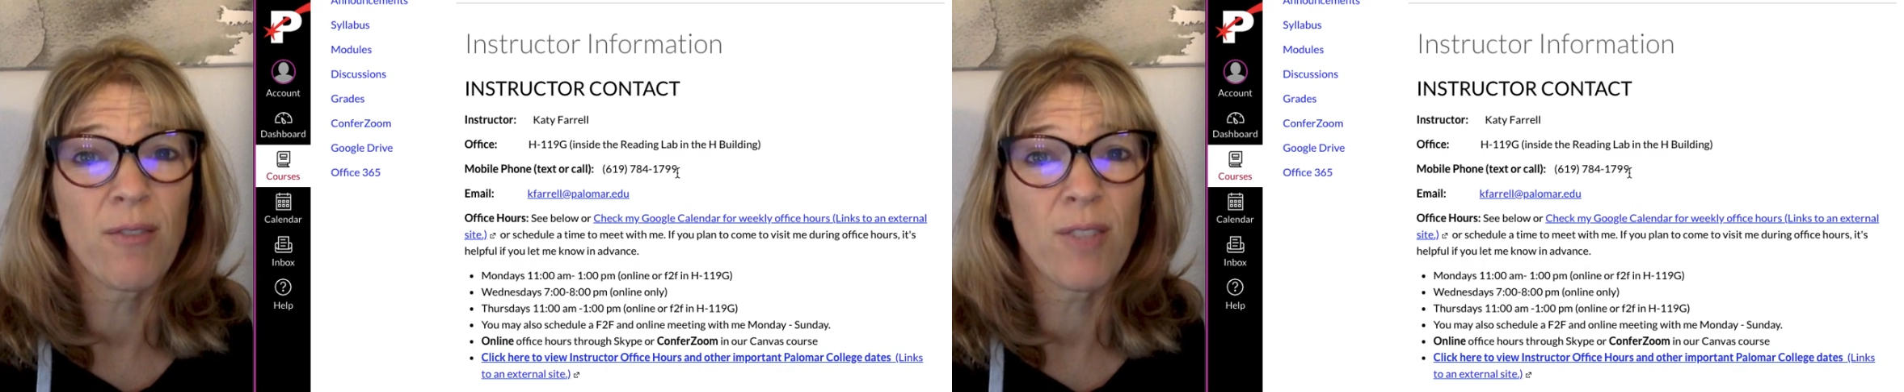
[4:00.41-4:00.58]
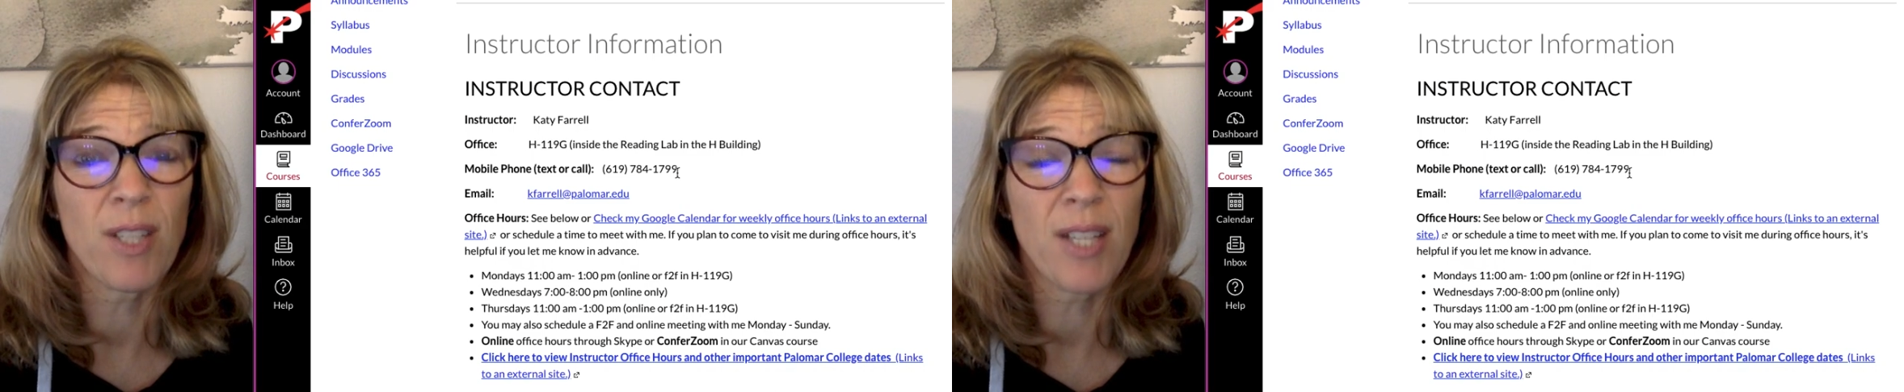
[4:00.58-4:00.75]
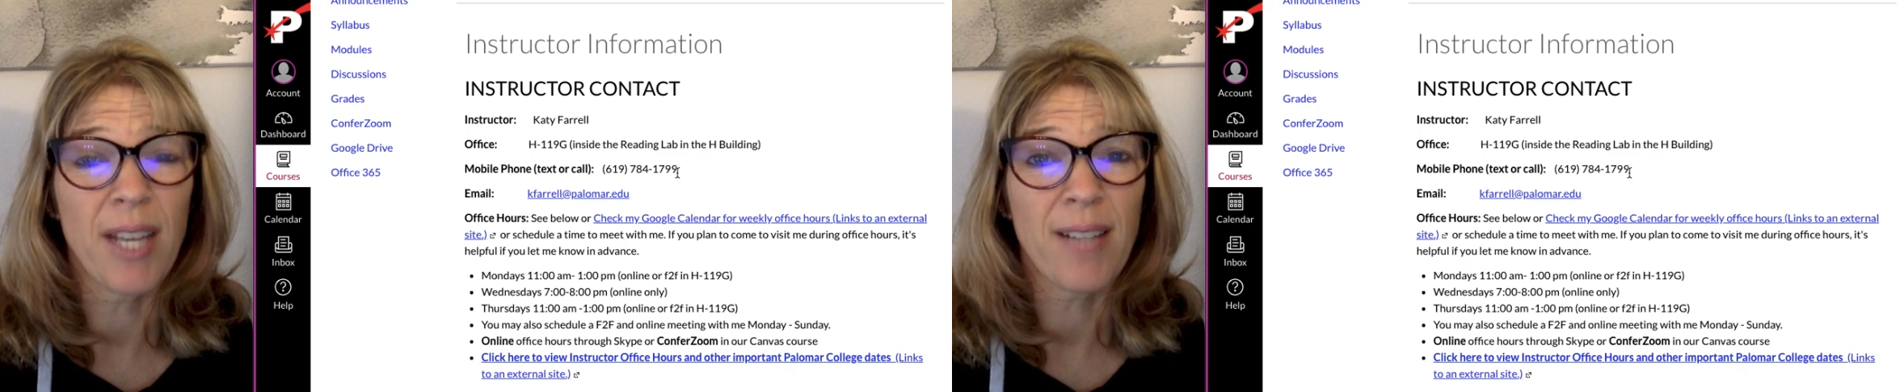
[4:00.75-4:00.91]

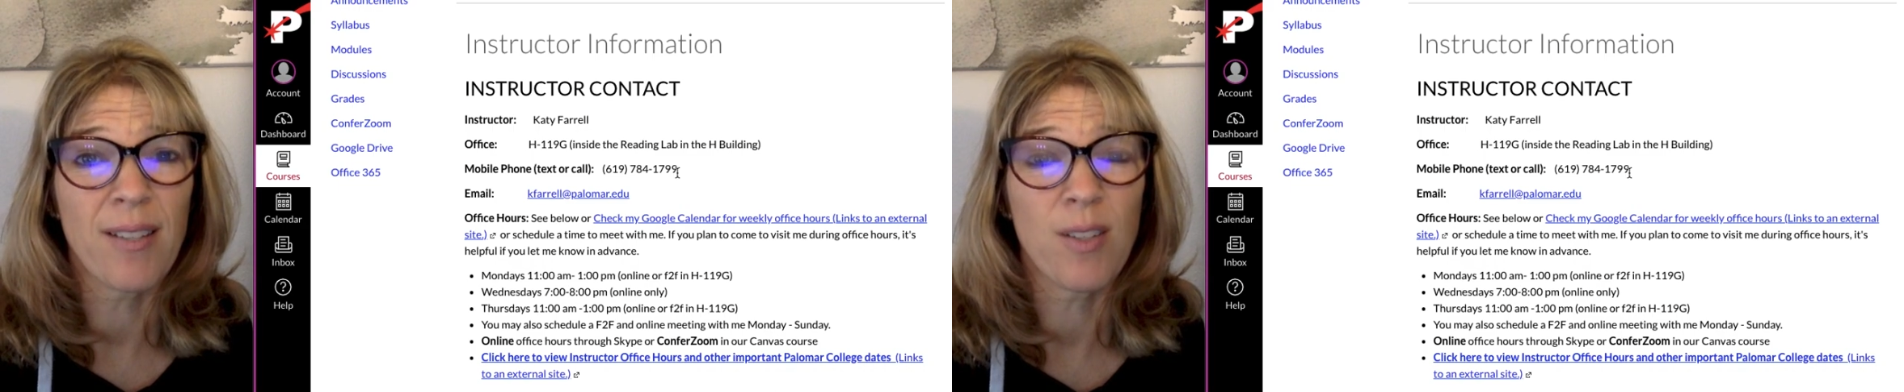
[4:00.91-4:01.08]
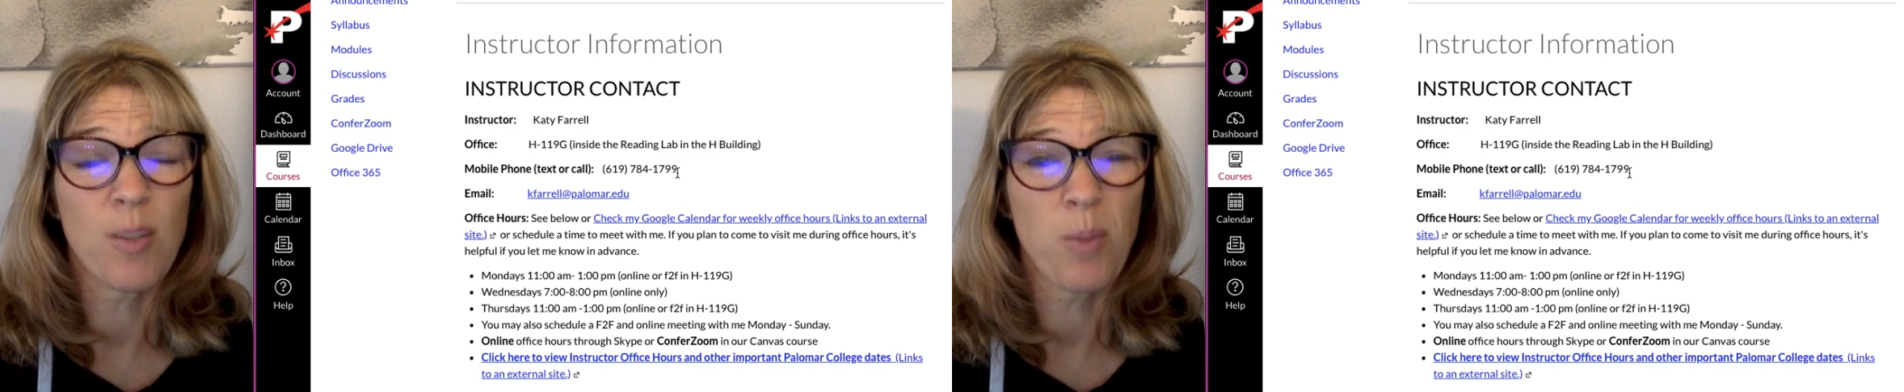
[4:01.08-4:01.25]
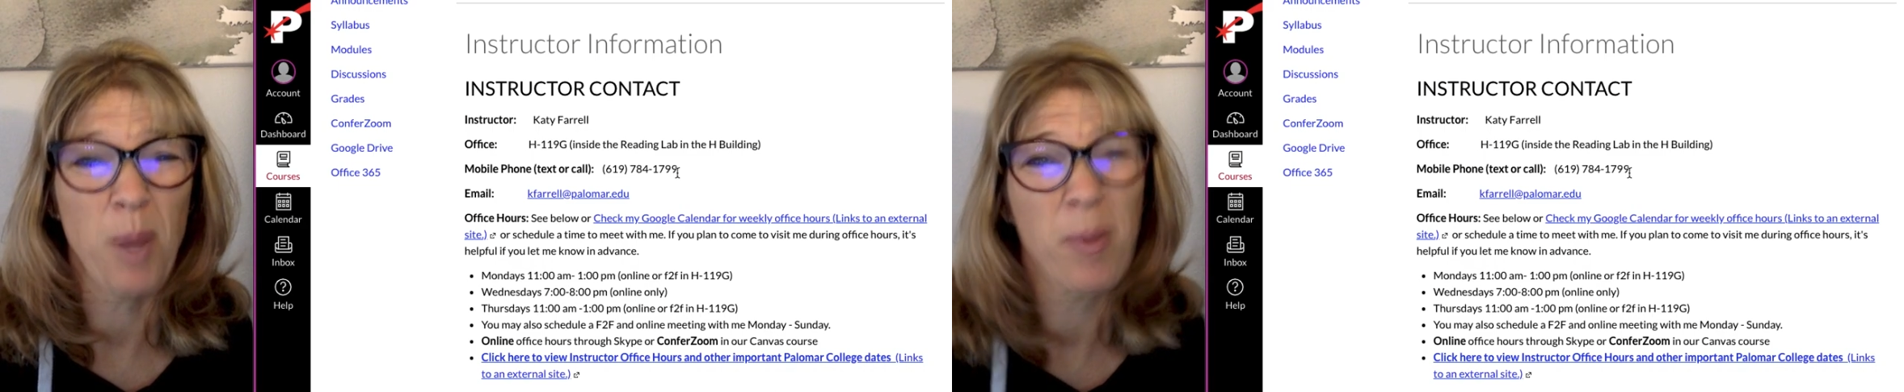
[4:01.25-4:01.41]
to text.
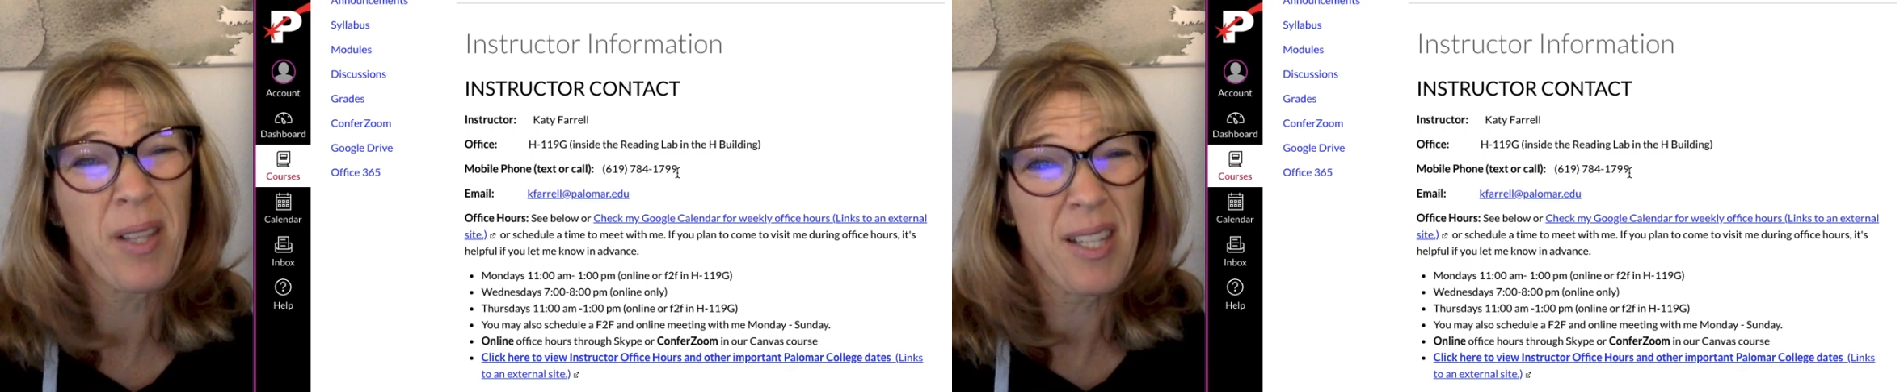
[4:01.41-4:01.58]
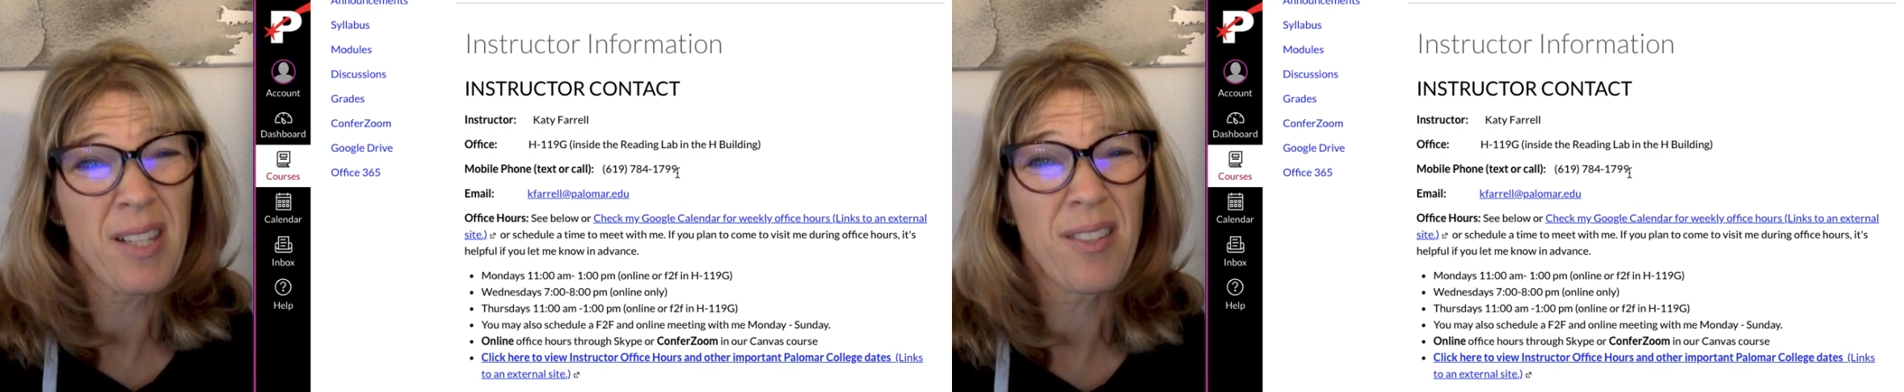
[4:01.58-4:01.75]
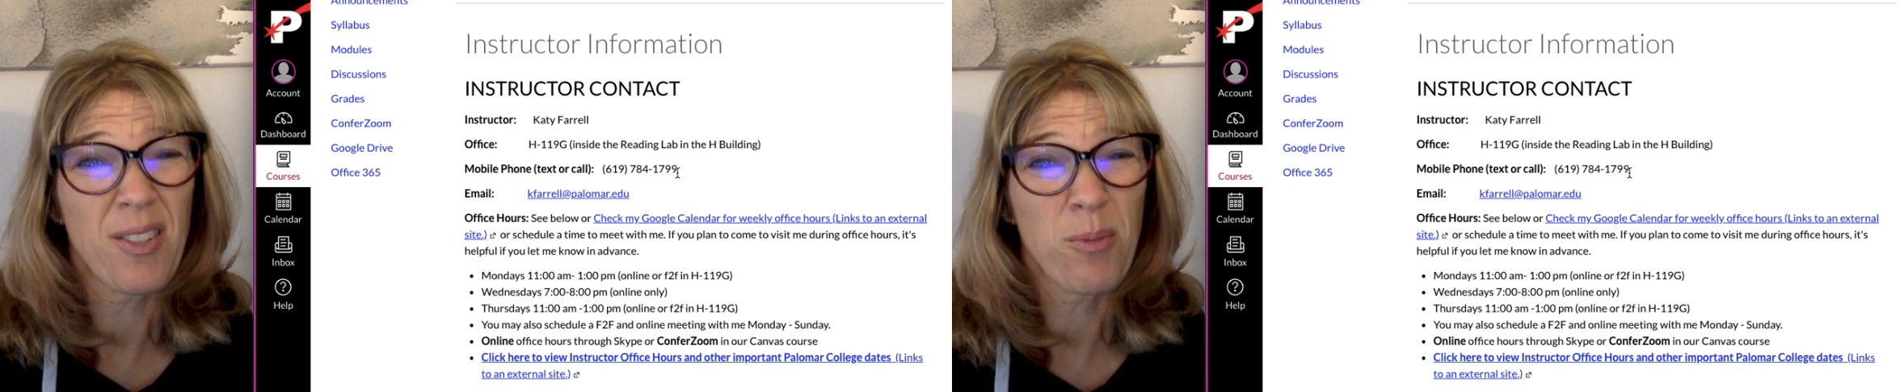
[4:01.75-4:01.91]
It's probably the
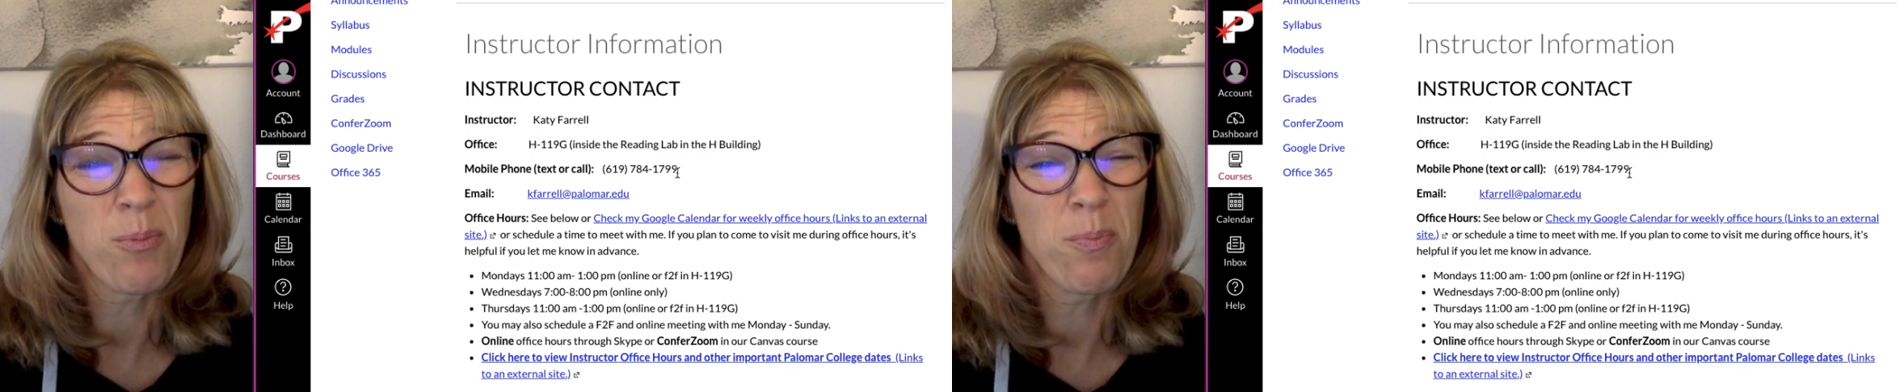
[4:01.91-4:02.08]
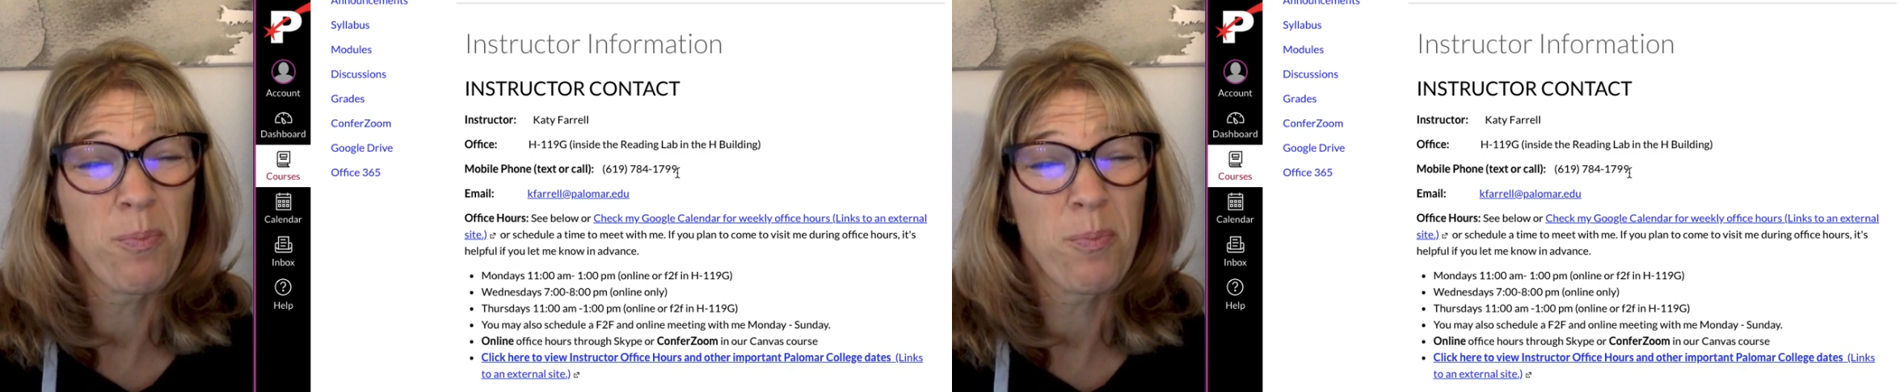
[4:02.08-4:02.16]
easiest,